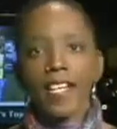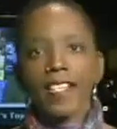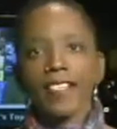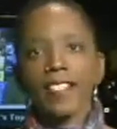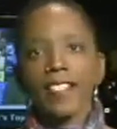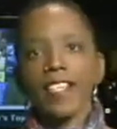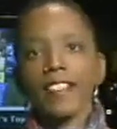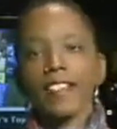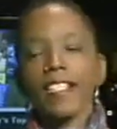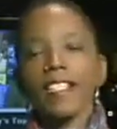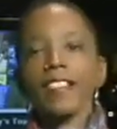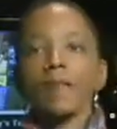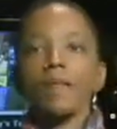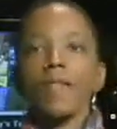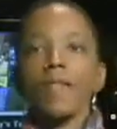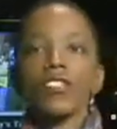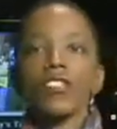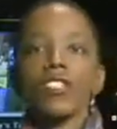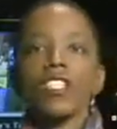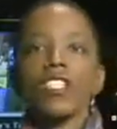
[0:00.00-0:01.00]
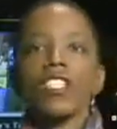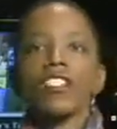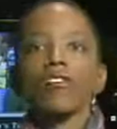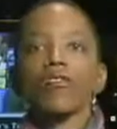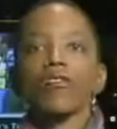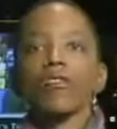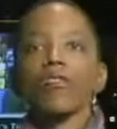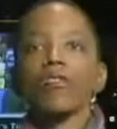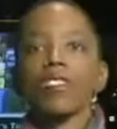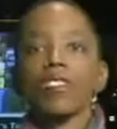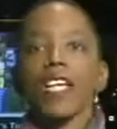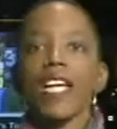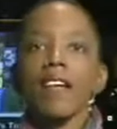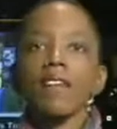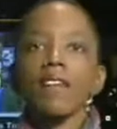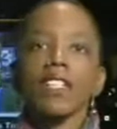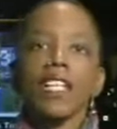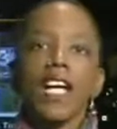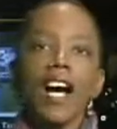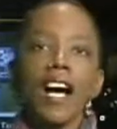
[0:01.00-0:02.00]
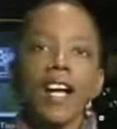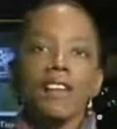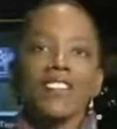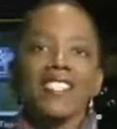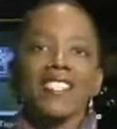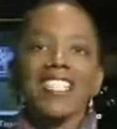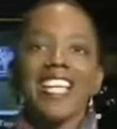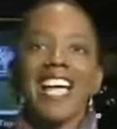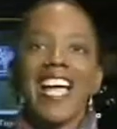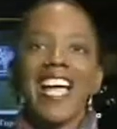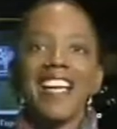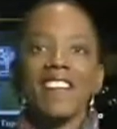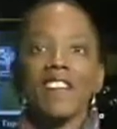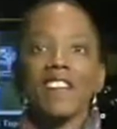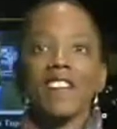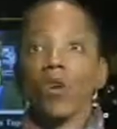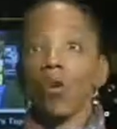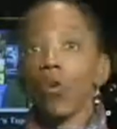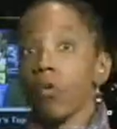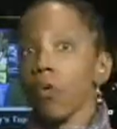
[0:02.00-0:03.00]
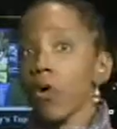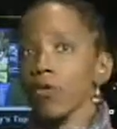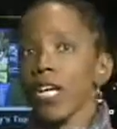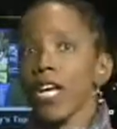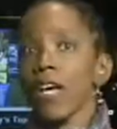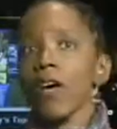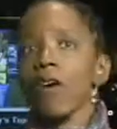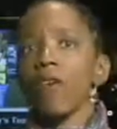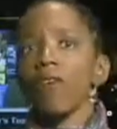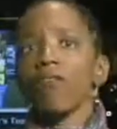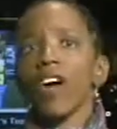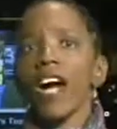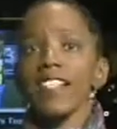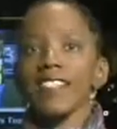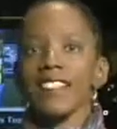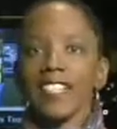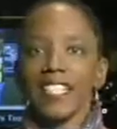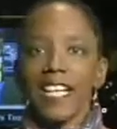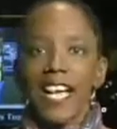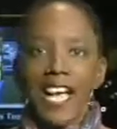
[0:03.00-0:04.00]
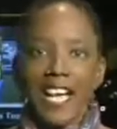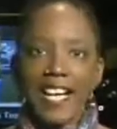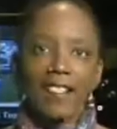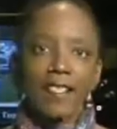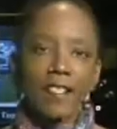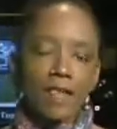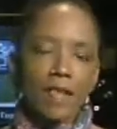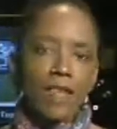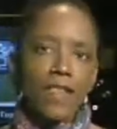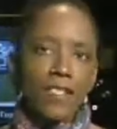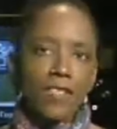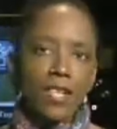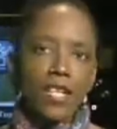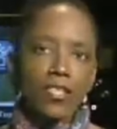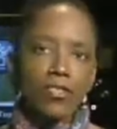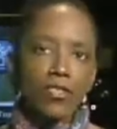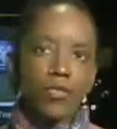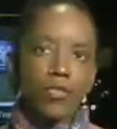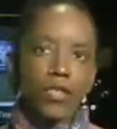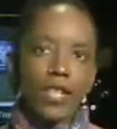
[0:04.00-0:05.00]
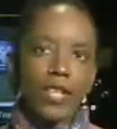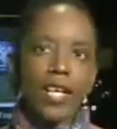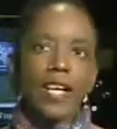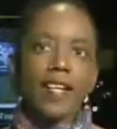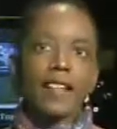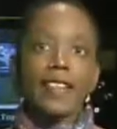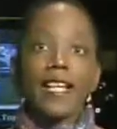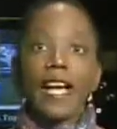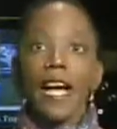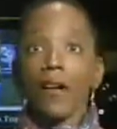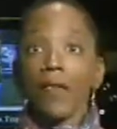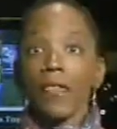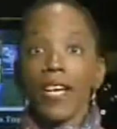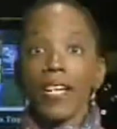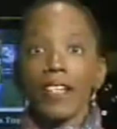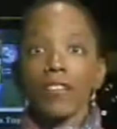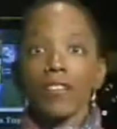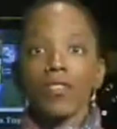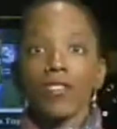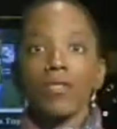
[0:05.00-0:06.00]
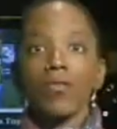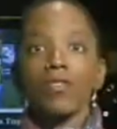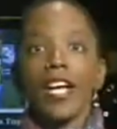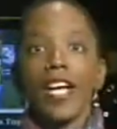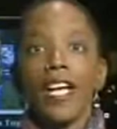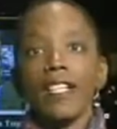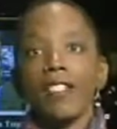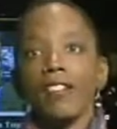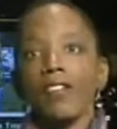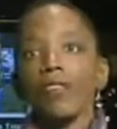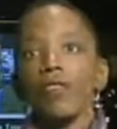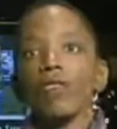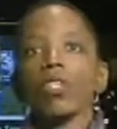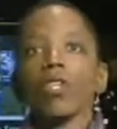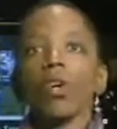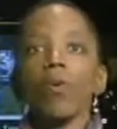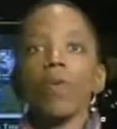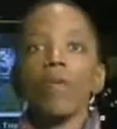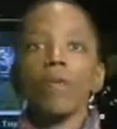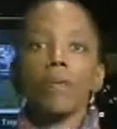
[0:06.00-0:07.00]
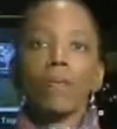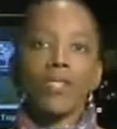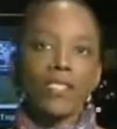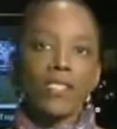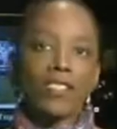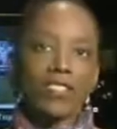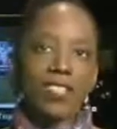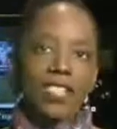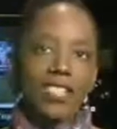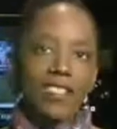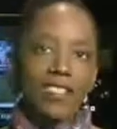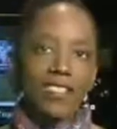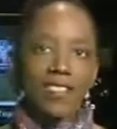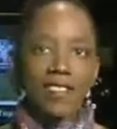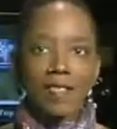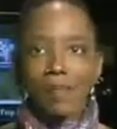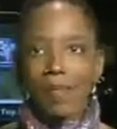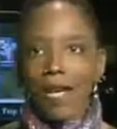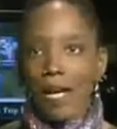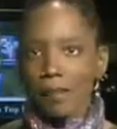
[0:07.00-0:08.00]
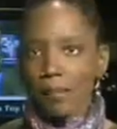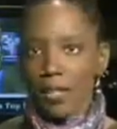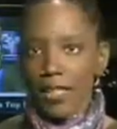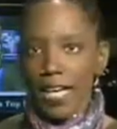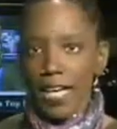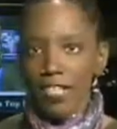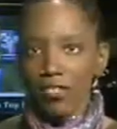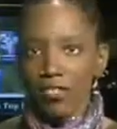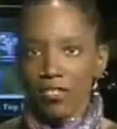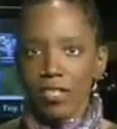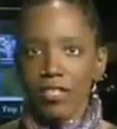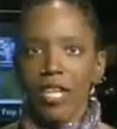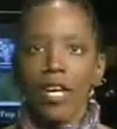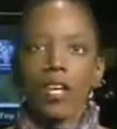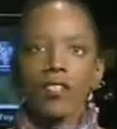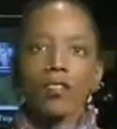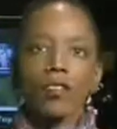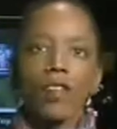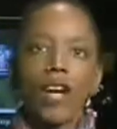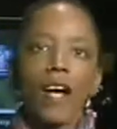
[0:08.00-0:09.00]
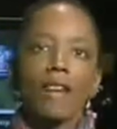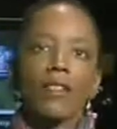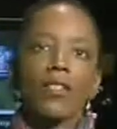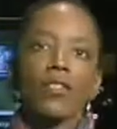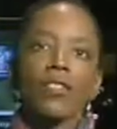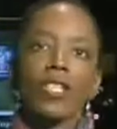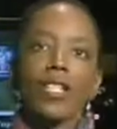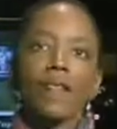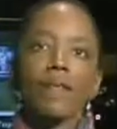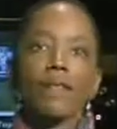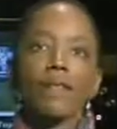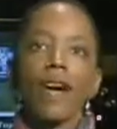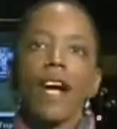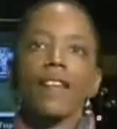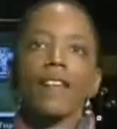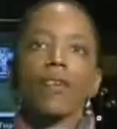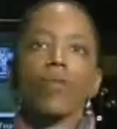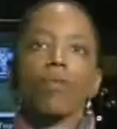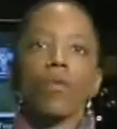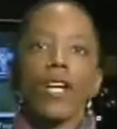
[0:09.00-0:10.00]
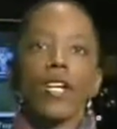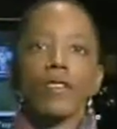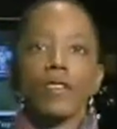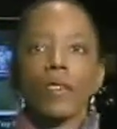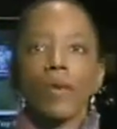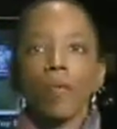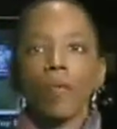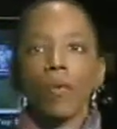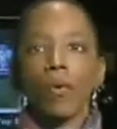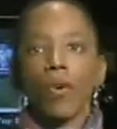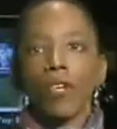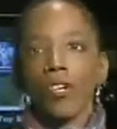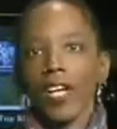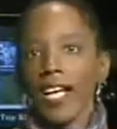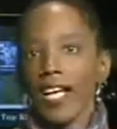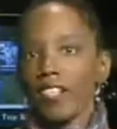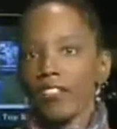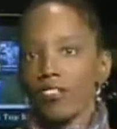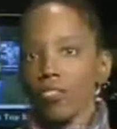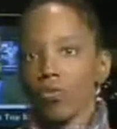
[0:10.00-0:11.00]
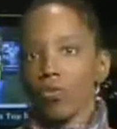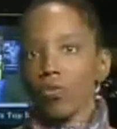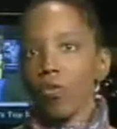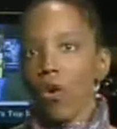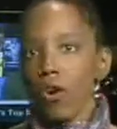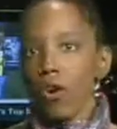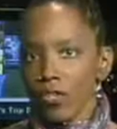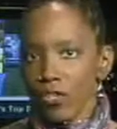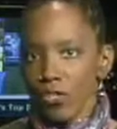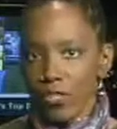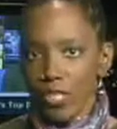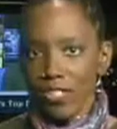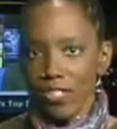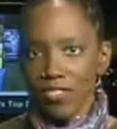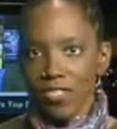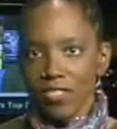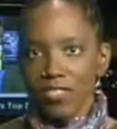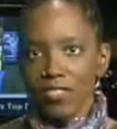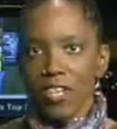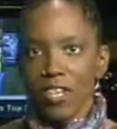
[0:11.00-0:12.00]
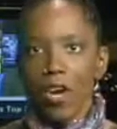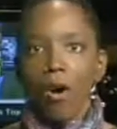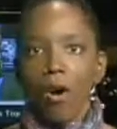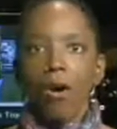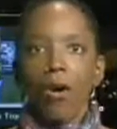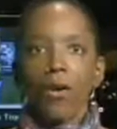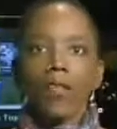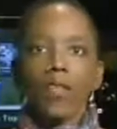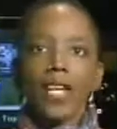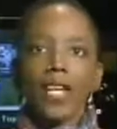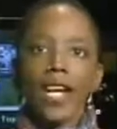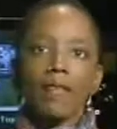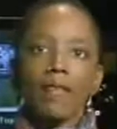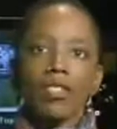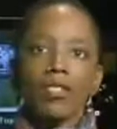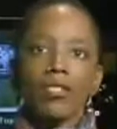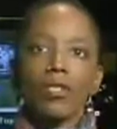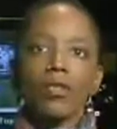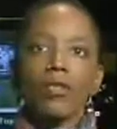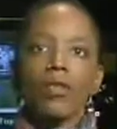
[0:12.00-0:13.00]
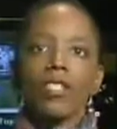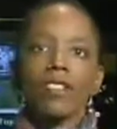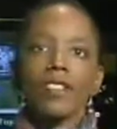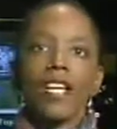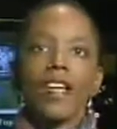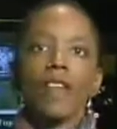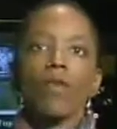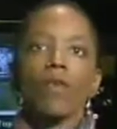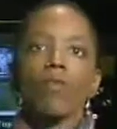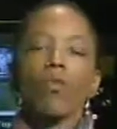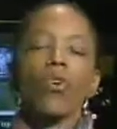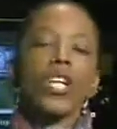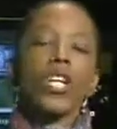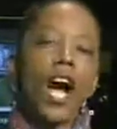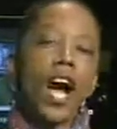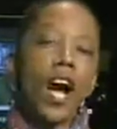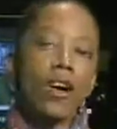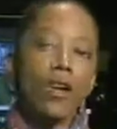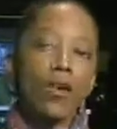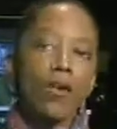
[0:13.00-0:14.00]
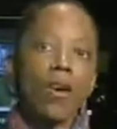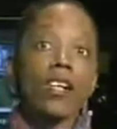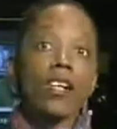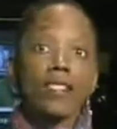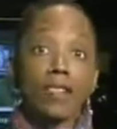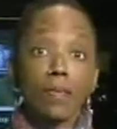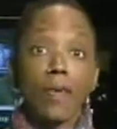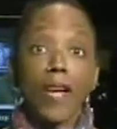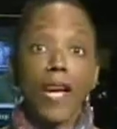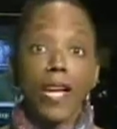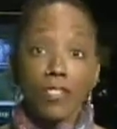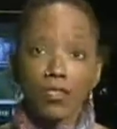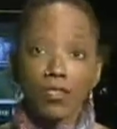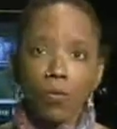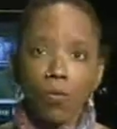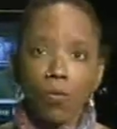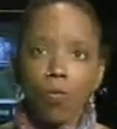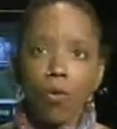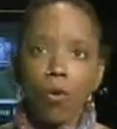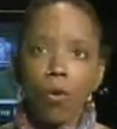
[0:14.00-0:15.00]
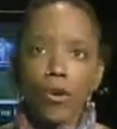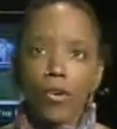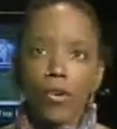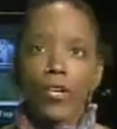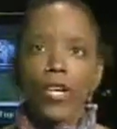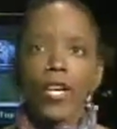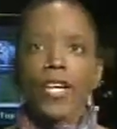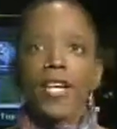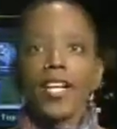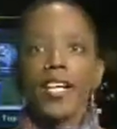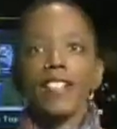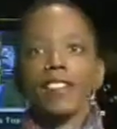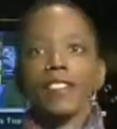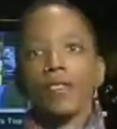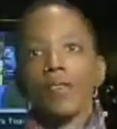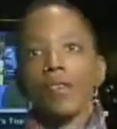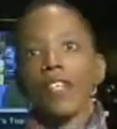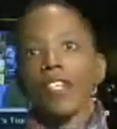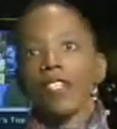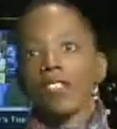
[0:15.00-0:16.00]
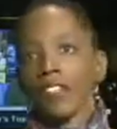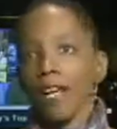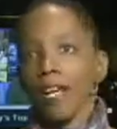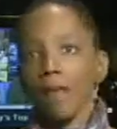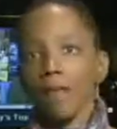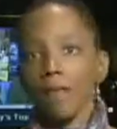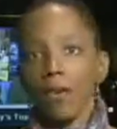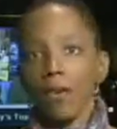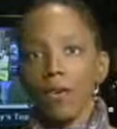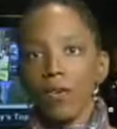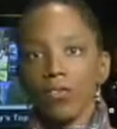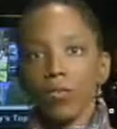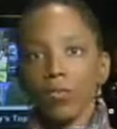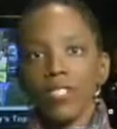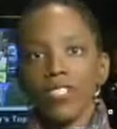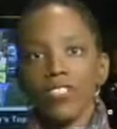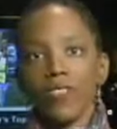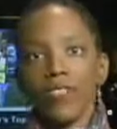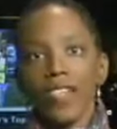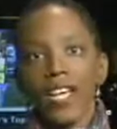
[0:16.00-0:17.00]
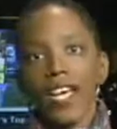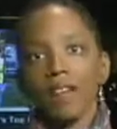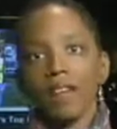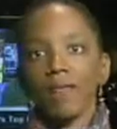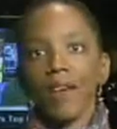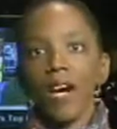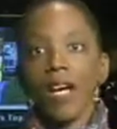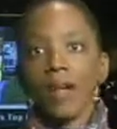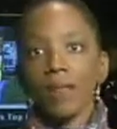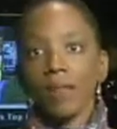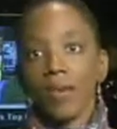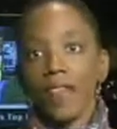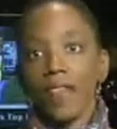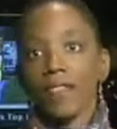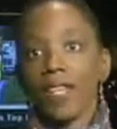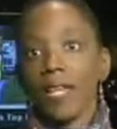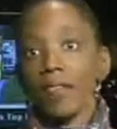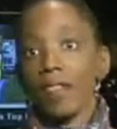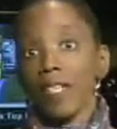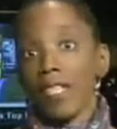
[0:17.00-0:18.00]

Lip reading: says his mission is to save lives and end the, quote, rising hate in this country. Now, thanks to a new global positioning system application, travelers can find their way to the Border Angels water stations. All they have to do is say the word agua, Spanish for water, into their cell phones, which then vibrate,